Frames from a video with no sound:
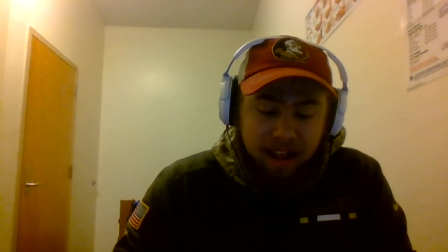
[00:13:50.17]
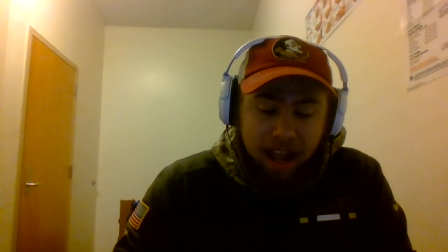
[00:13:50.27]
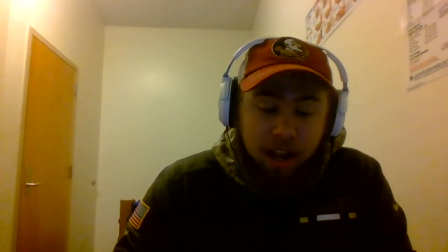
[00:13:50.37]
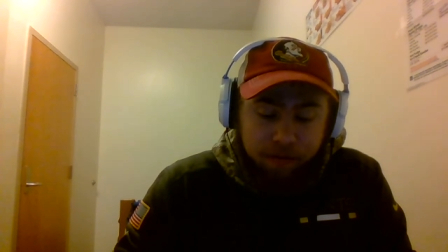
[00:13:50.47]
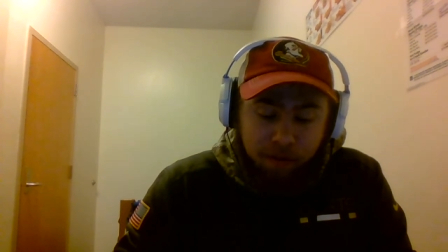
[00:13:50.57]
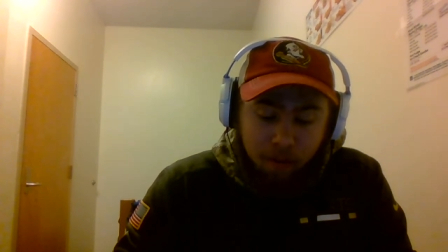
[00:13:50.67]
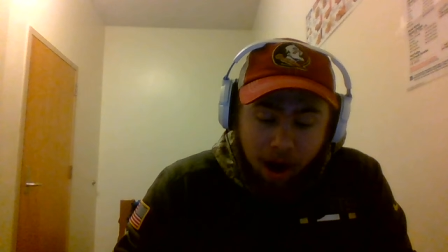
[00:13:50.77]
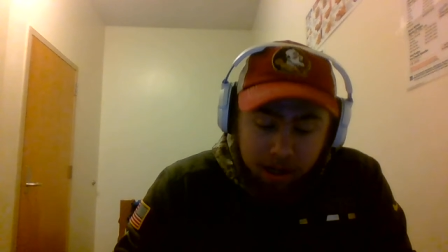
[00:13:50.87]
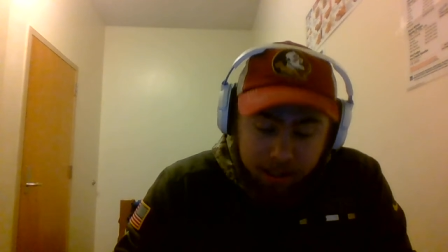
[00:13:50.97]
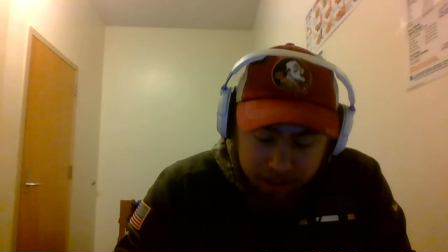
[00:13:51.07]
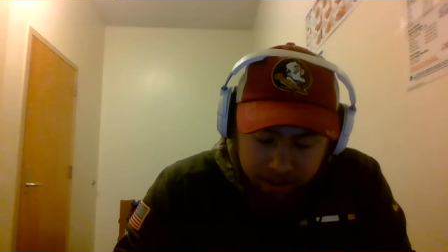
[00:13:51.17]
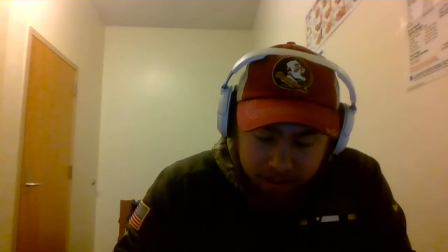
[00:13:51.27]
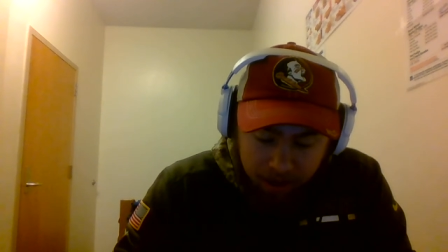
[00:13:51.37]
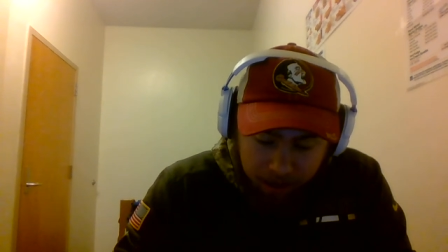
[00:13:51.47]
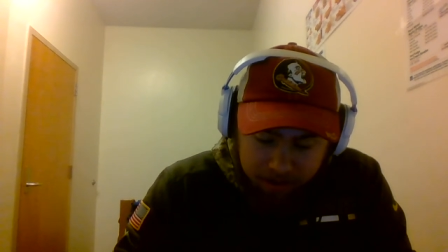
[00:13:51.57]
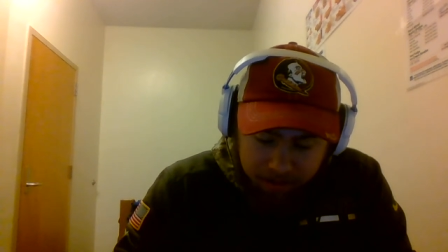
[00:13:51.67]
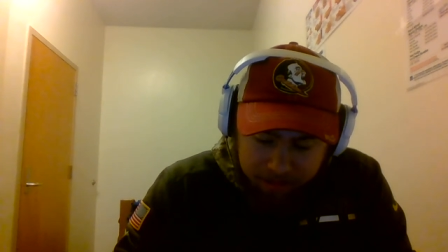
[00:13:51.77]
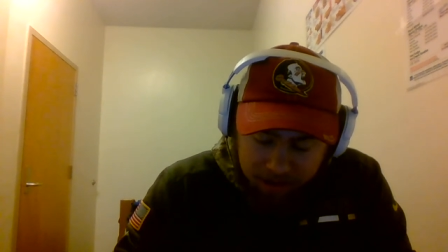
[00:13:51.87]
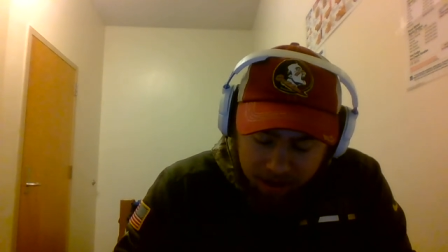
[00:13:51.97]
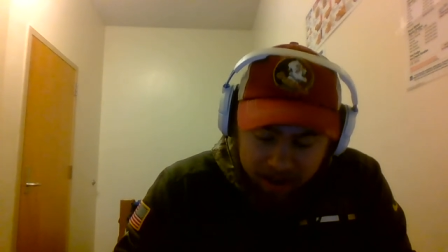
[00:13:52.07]
Thank you for watching. I'm
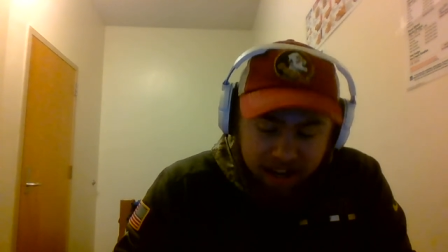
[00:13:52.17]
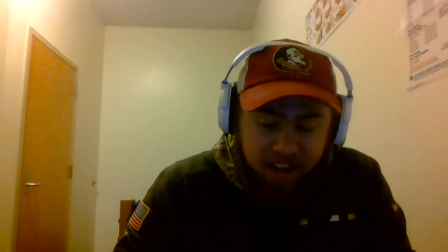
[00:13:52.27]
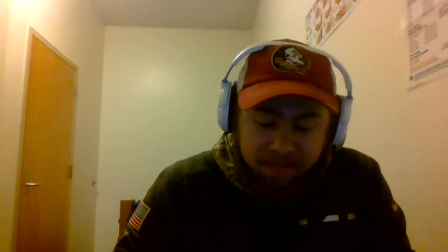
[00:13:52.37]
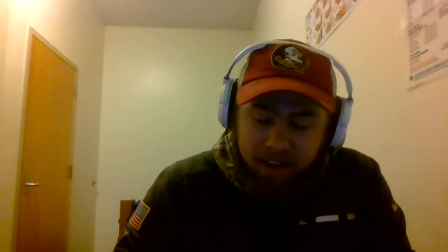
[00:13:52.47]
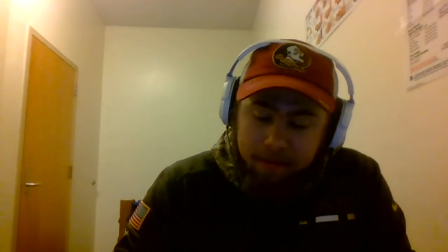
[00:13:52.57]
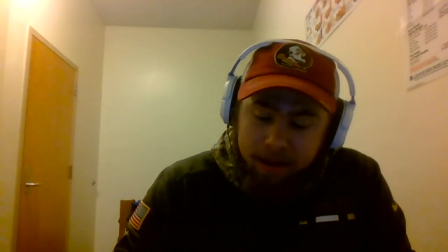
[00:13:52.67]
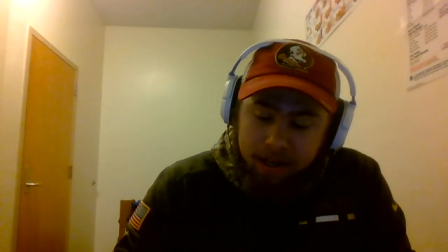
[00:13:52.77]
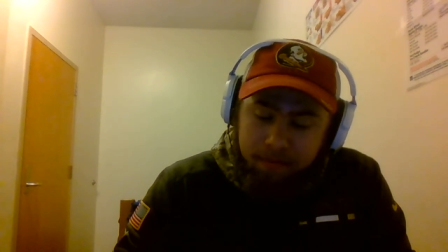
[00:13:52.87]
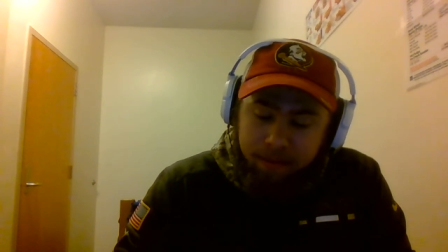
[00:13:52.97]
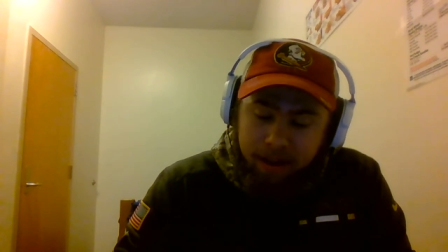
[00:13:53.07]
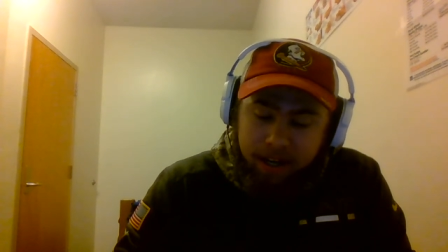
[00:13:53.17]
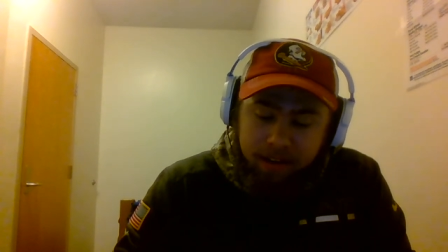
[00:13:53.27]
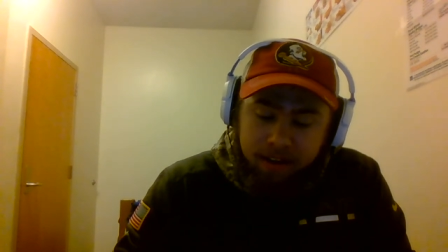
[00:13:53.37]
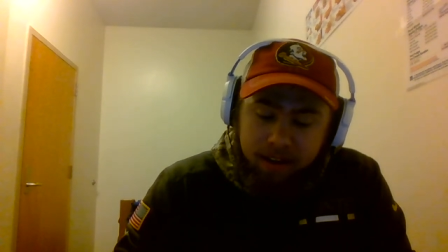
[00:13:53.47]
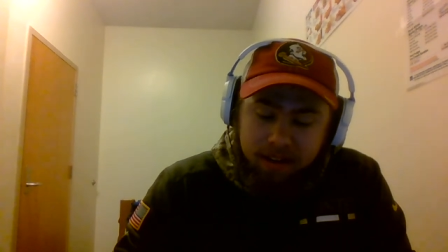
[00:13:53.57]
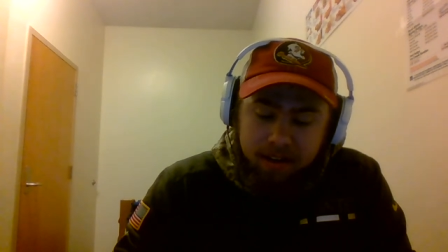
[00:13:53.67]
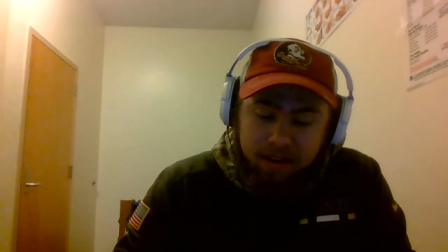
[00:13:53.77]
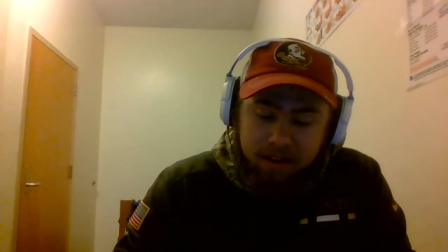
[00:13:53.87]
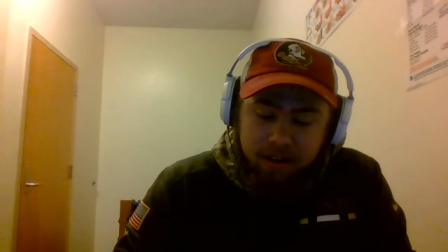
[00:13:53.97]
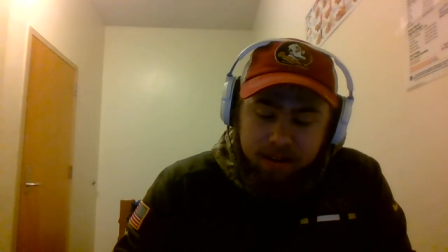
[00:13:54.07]
sorry that you have to hear my complaining,
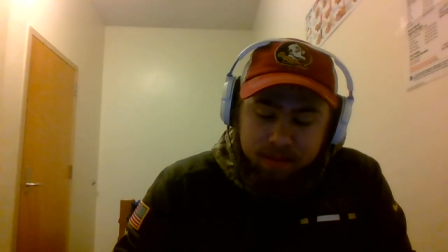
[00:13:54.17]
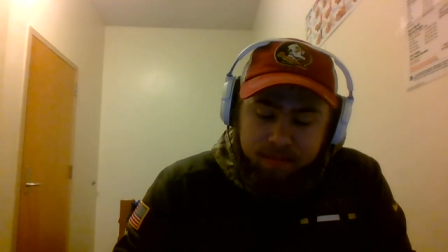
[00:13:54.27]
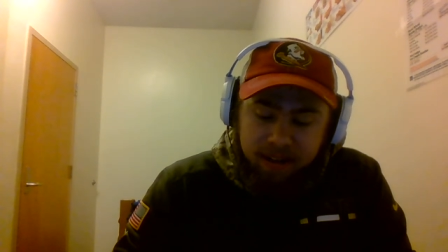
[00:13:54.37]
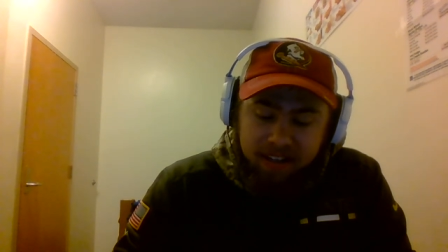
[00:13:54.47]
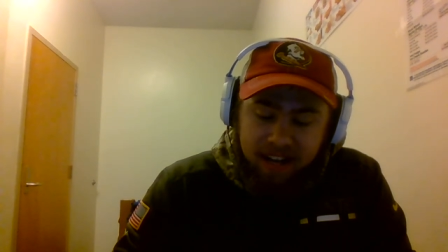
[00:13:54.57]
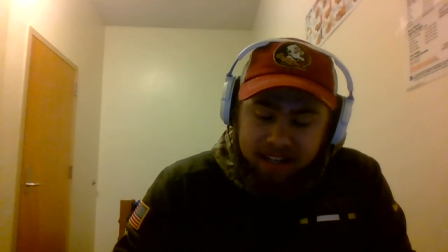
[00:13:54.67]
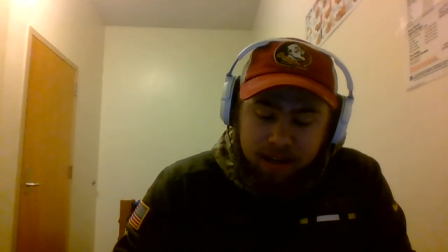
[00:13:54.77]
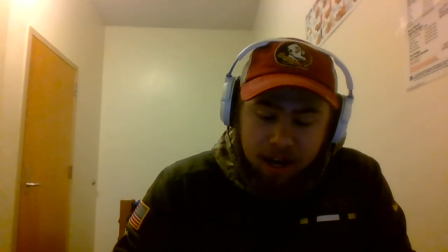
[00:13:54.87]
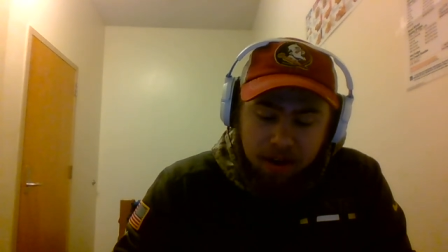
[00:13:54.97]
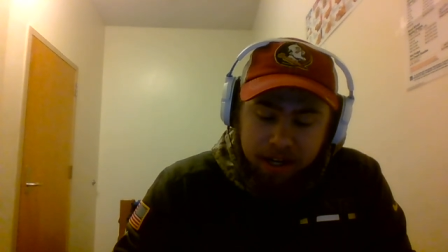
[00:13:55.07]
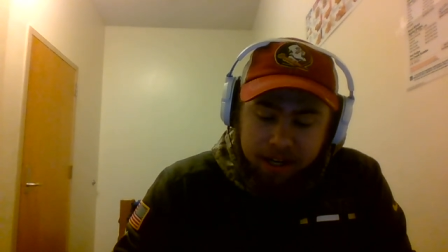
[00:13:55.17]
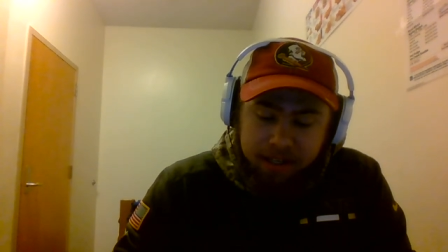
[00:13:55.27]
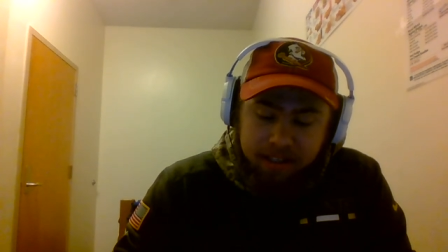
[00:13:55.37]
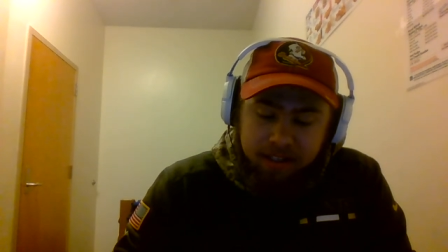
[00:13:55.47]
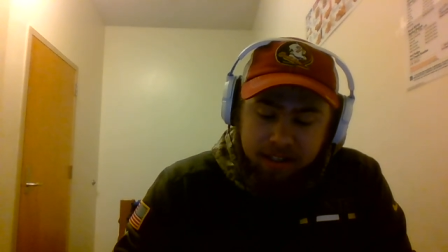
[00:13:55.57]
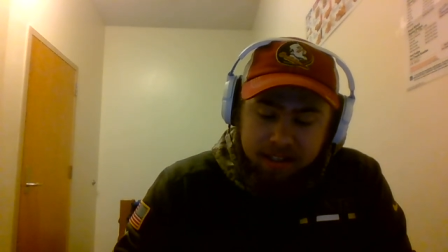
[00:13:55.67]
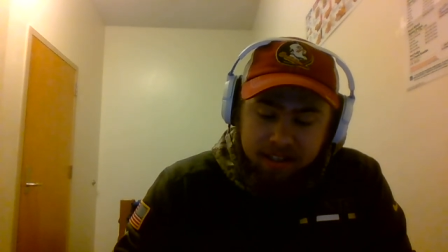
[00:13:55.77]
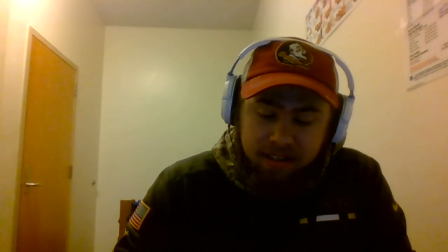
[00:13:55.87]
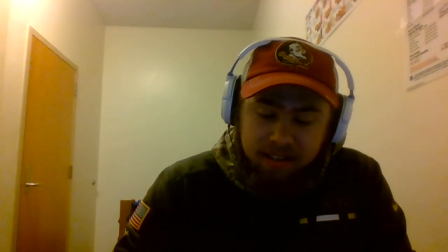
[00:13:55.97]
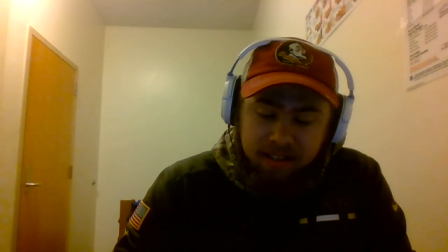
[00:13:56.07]
but that's how it is. This
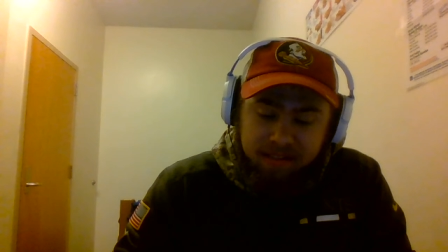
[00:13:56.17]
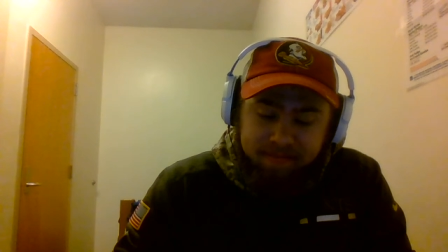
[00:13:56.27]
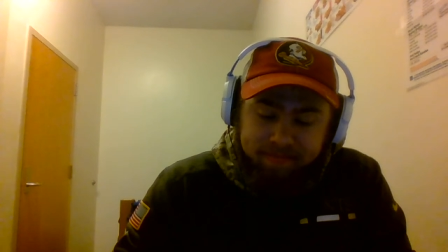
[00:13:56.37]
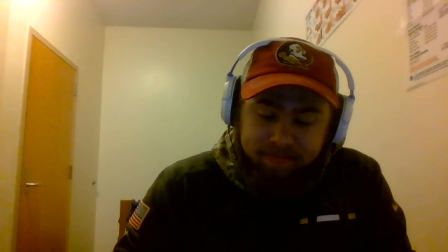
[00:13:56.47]
is,